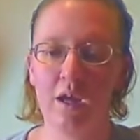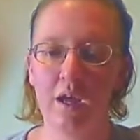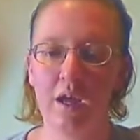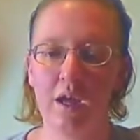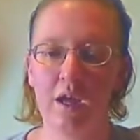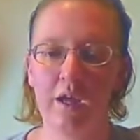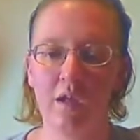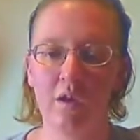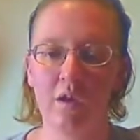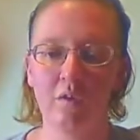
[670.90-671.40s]

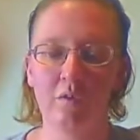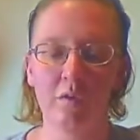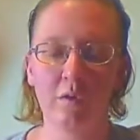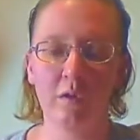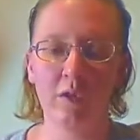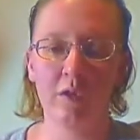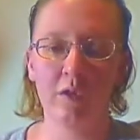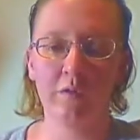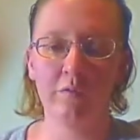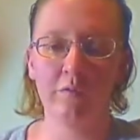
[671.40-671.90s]
and also
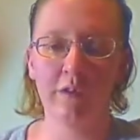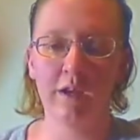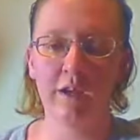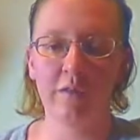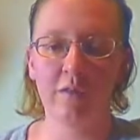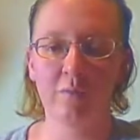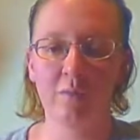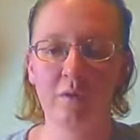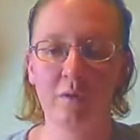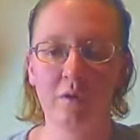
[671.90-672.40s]
get on
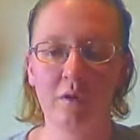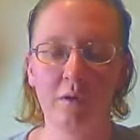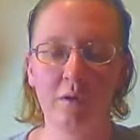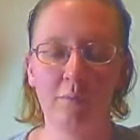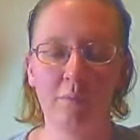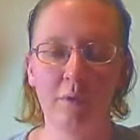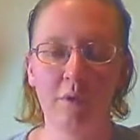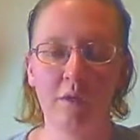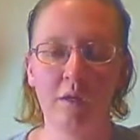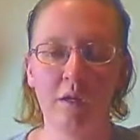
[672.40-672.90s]

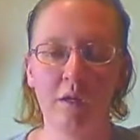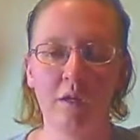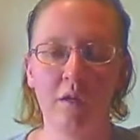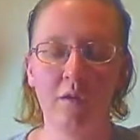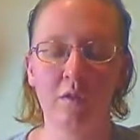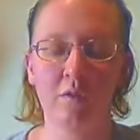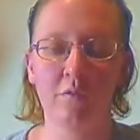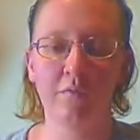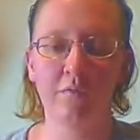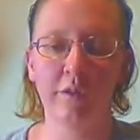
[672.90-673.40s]
Facebook, put in
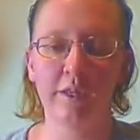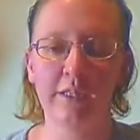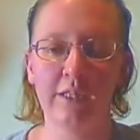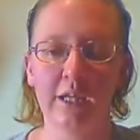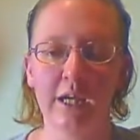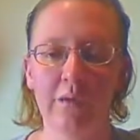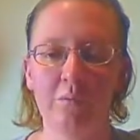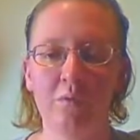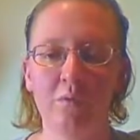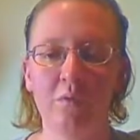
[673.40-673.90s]
all the free
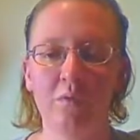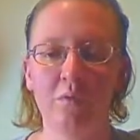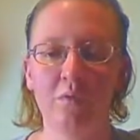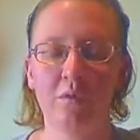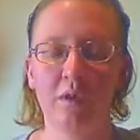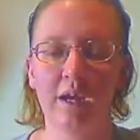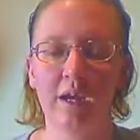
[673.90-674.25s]
samples,